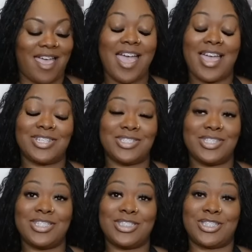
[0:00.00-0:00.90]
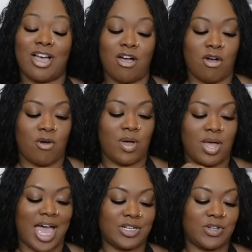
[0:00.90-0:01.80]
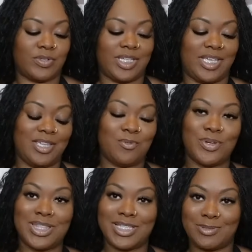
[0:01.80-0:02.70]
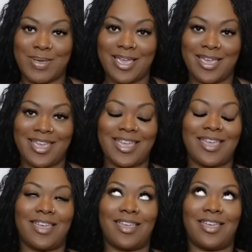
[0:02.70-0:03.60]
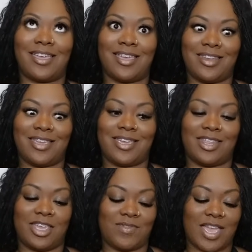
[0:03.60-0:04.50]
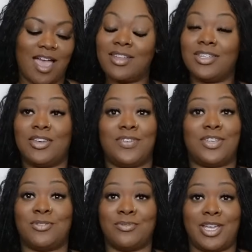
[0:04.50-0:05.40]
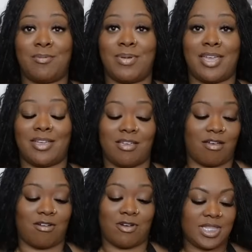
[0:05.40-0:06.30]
I actually saw Annaleigh with this bag, and I had to have it. I love a good red bag, y'all.